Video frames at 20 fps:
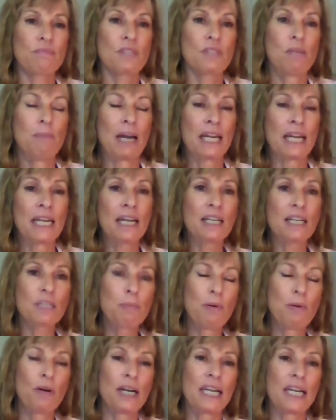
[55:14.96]
my next
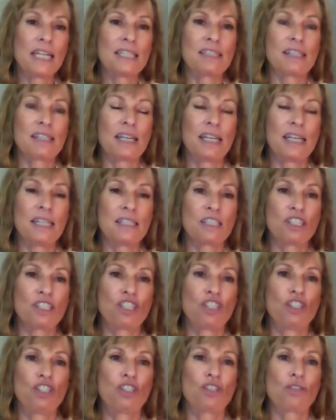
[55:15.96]
point is
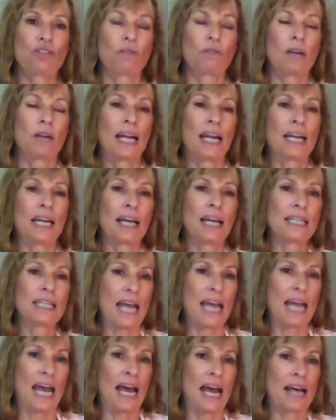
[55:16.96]
try not
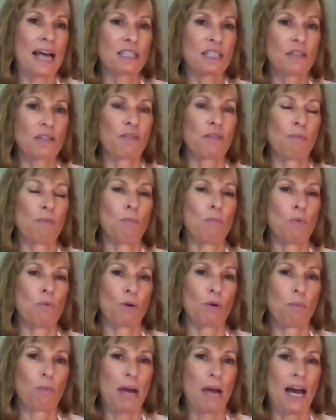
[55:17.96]
to ask for
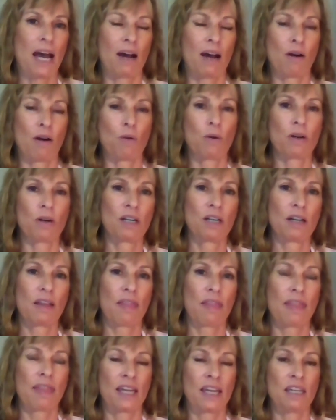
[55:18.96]
more
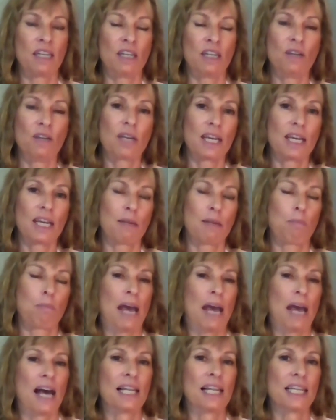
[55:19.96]
power than you can
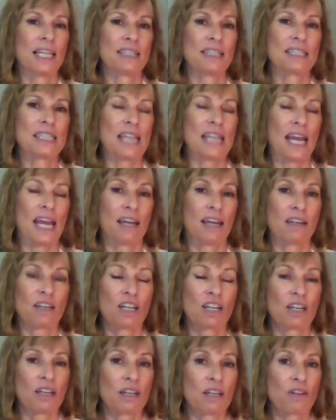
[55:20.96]
balance and
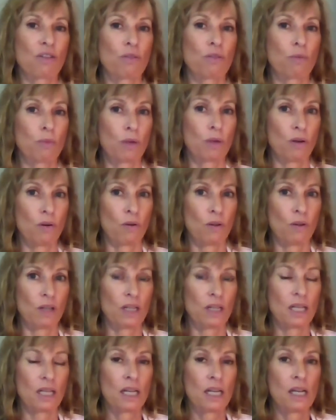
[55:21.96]

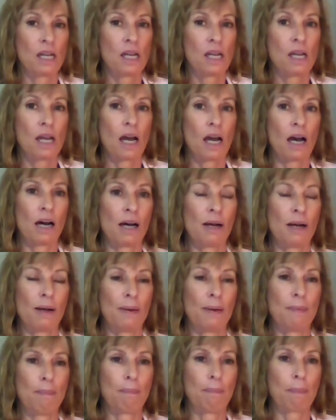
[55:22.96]
control.
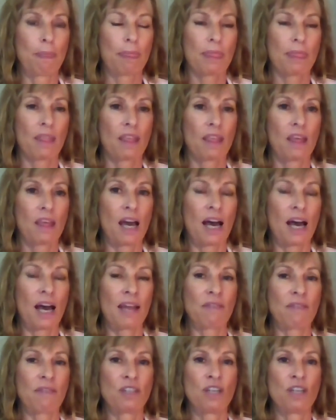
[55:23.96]

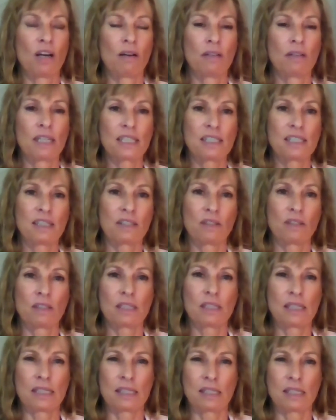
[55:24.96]
I've noticed
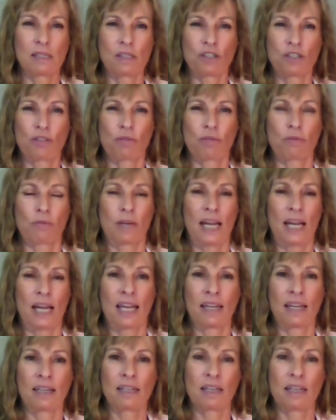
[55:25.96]
there's this
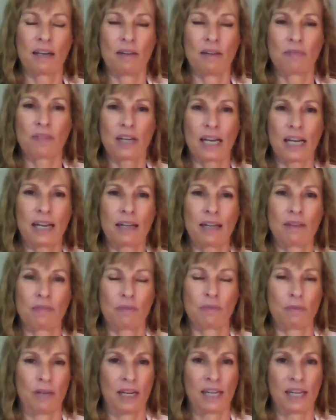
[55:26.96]
trend of kind of
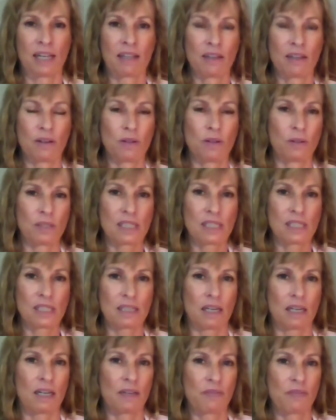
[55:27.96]
running the
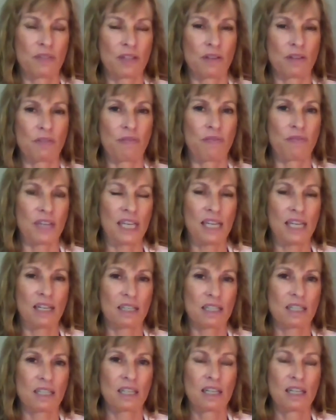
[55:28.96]
horses off their
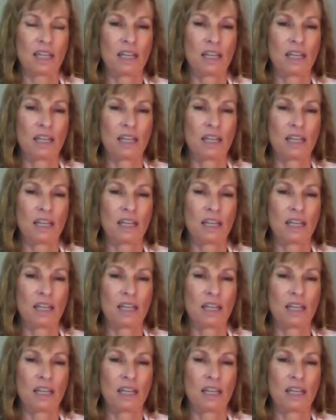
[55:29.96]
feet